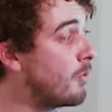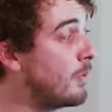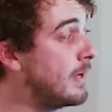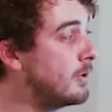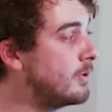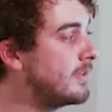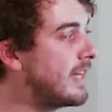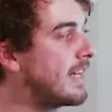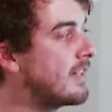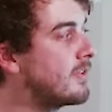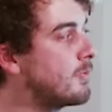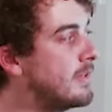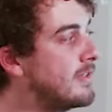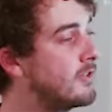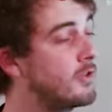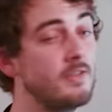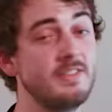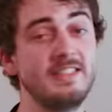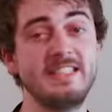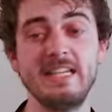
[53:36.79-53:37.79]
we do that with
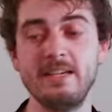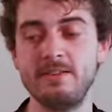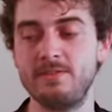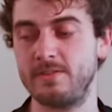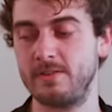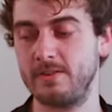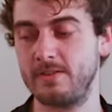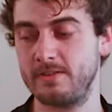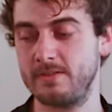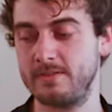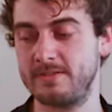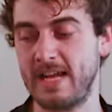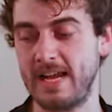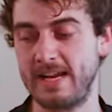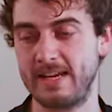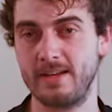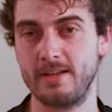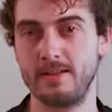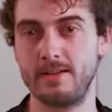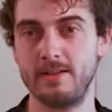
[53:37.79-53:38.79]
the div
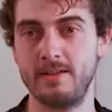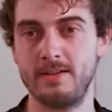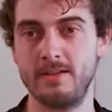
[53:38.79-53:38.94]
tag.